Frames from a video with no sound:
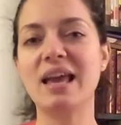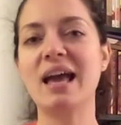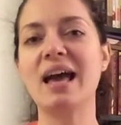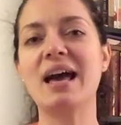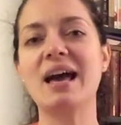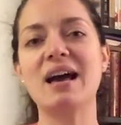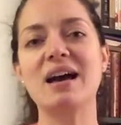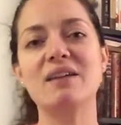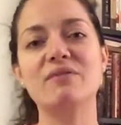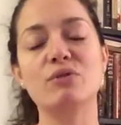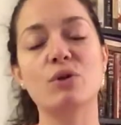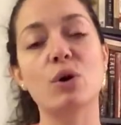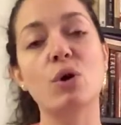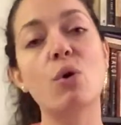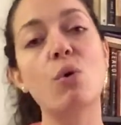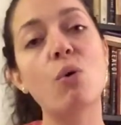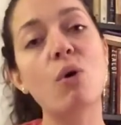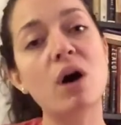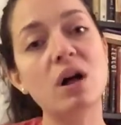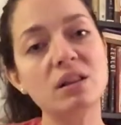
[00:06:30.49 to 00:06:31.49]
have or
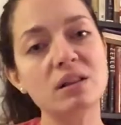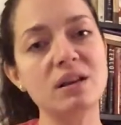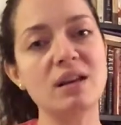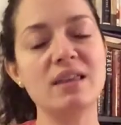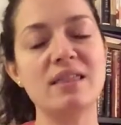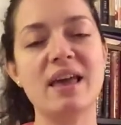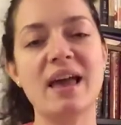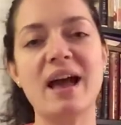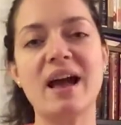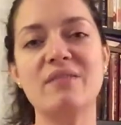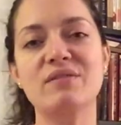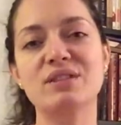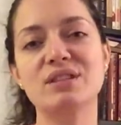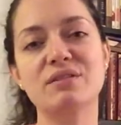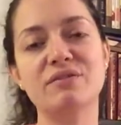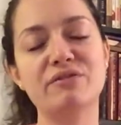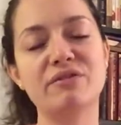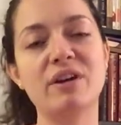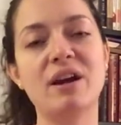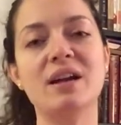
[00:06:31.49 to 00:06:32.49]
quality they have as a
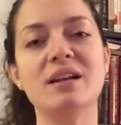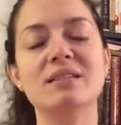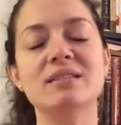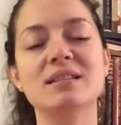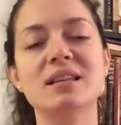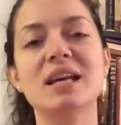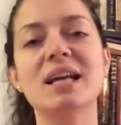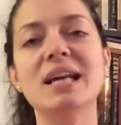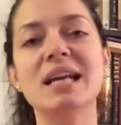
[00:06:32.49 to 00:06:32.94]
friend.